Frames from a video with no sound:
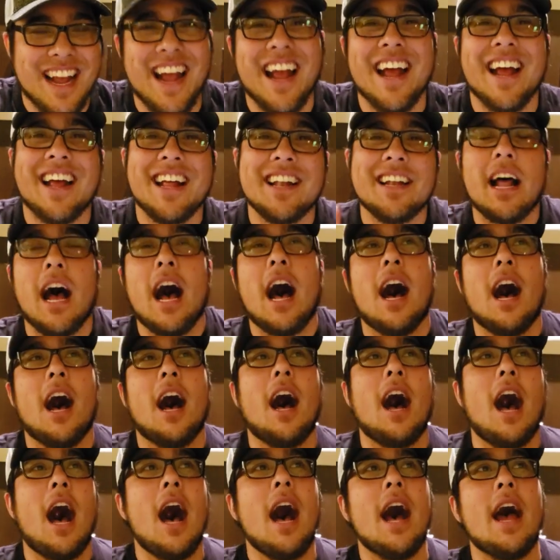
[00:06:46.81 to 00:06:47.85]
And uh,
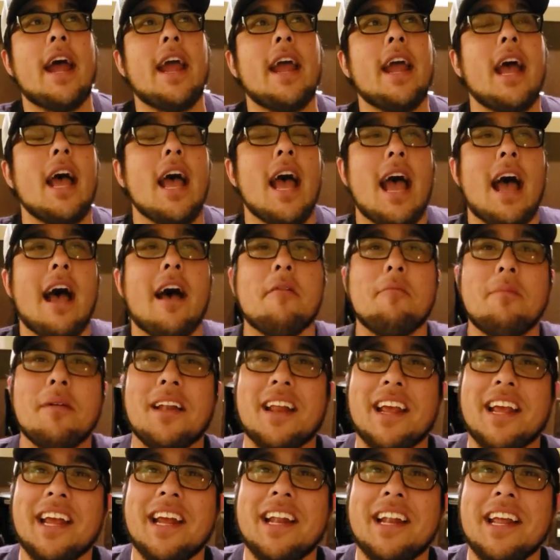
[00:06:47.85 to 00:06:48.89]
I have
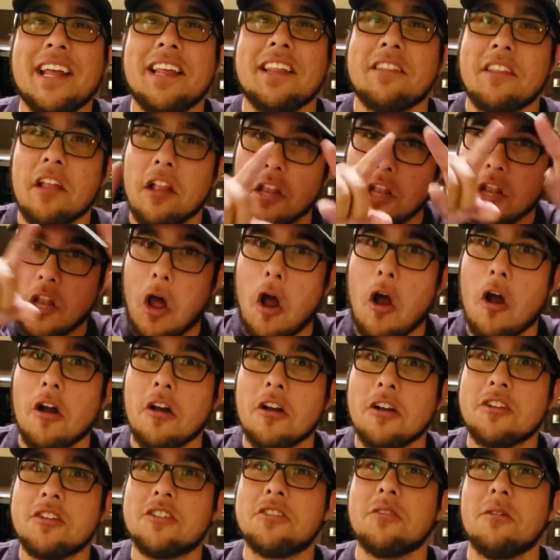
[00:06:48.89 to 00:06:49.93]
been eating the
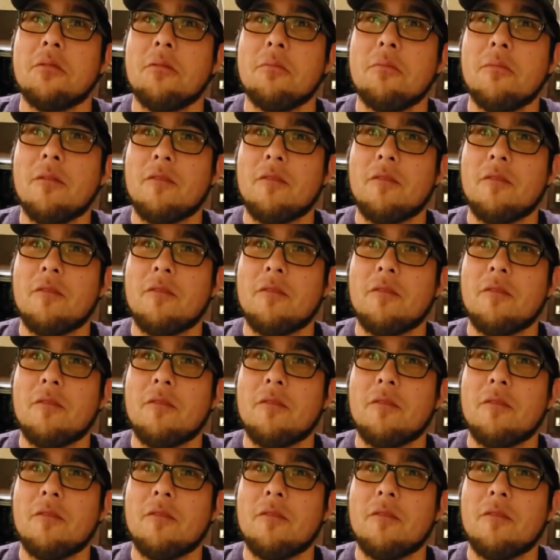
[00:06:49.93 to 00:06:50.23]
large,